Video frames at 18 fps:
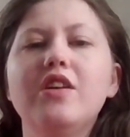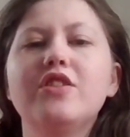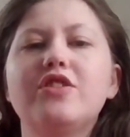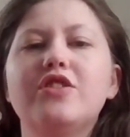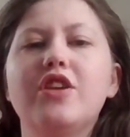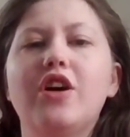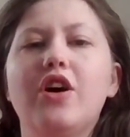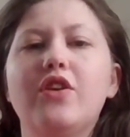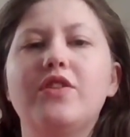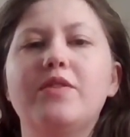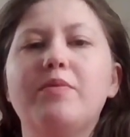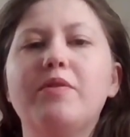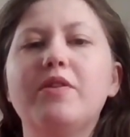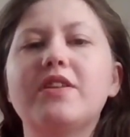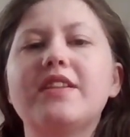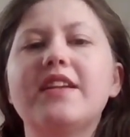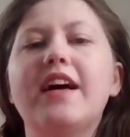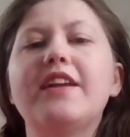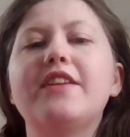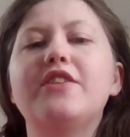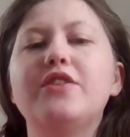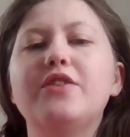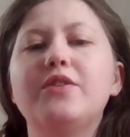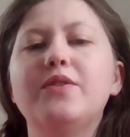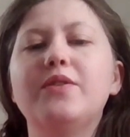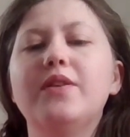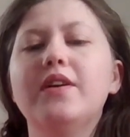So the books I
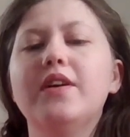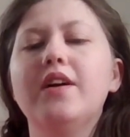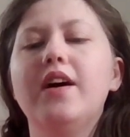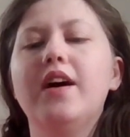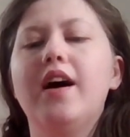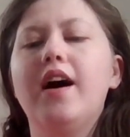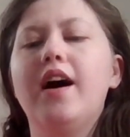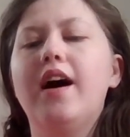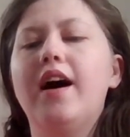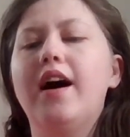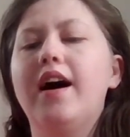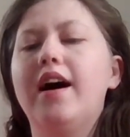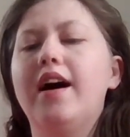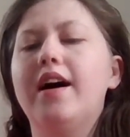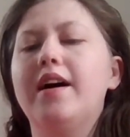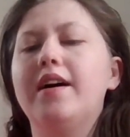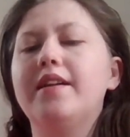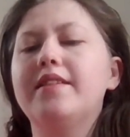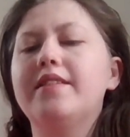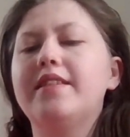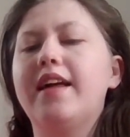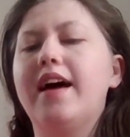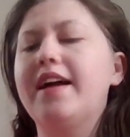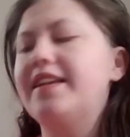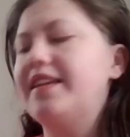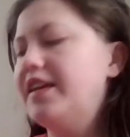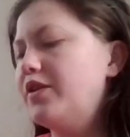do, that
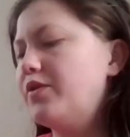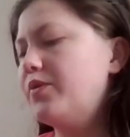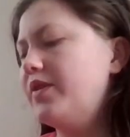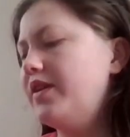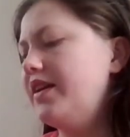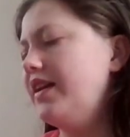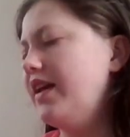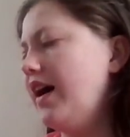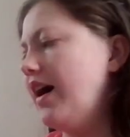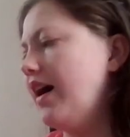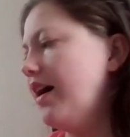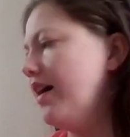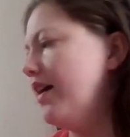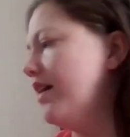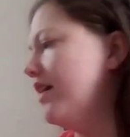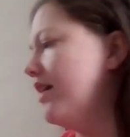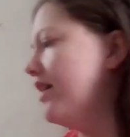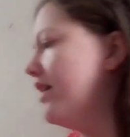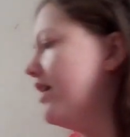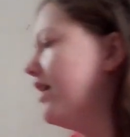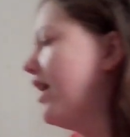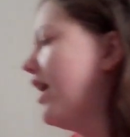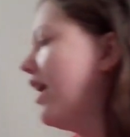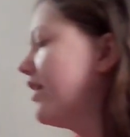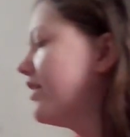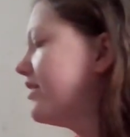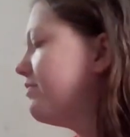I did read,
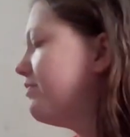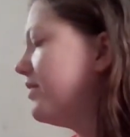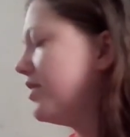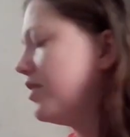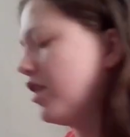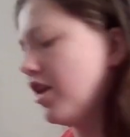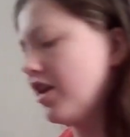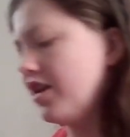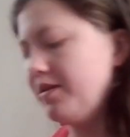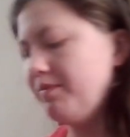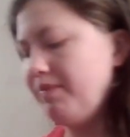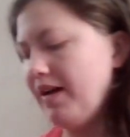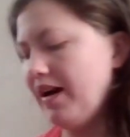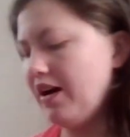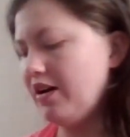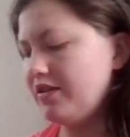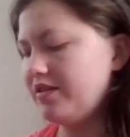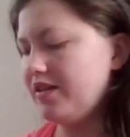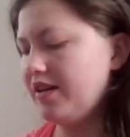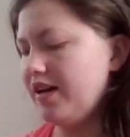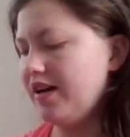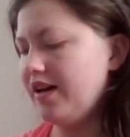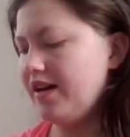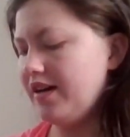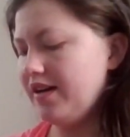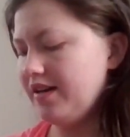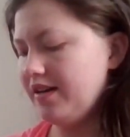I'll be talking about
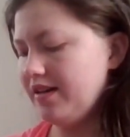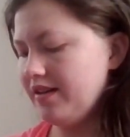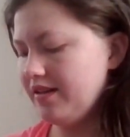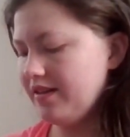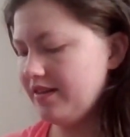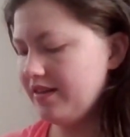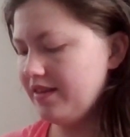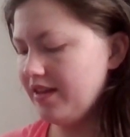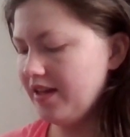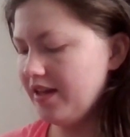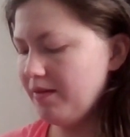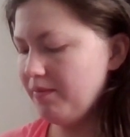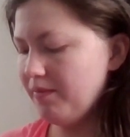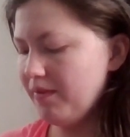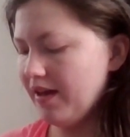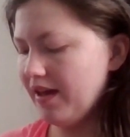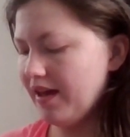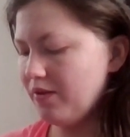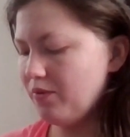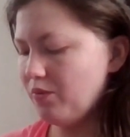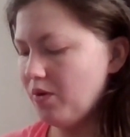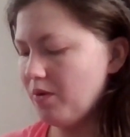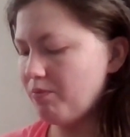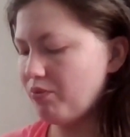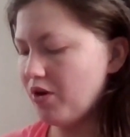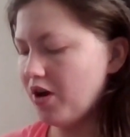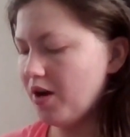them and
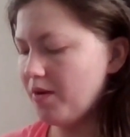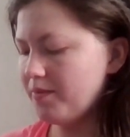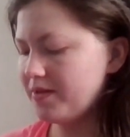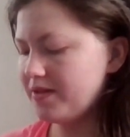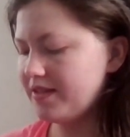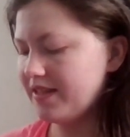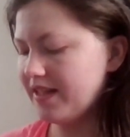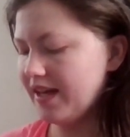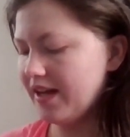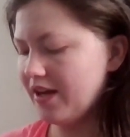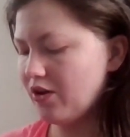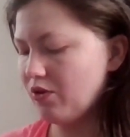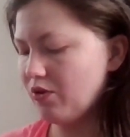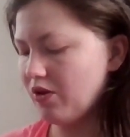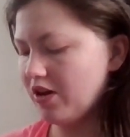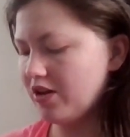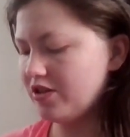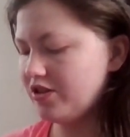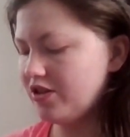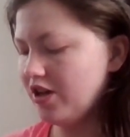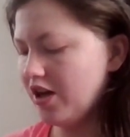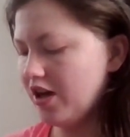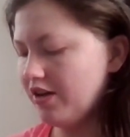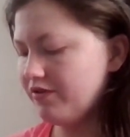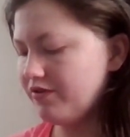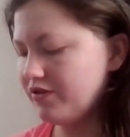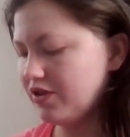what prompts they crossed off.